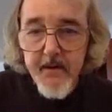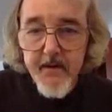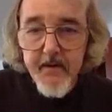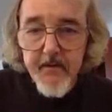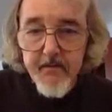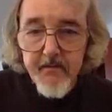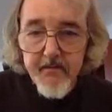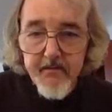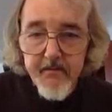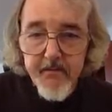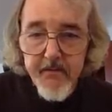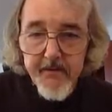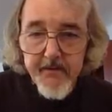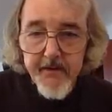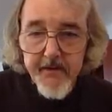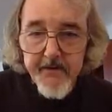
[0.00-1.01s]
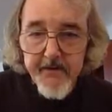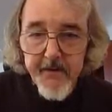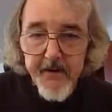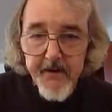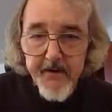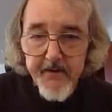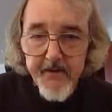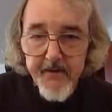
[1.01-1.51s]
um, where's the
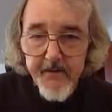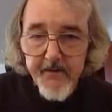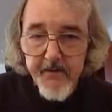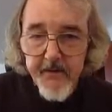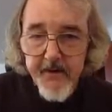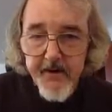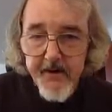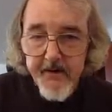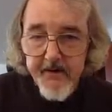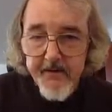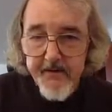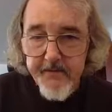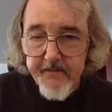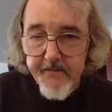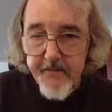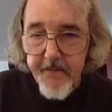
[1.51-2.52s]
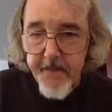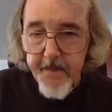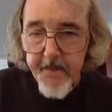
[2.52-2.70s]
best way? This way, I guess.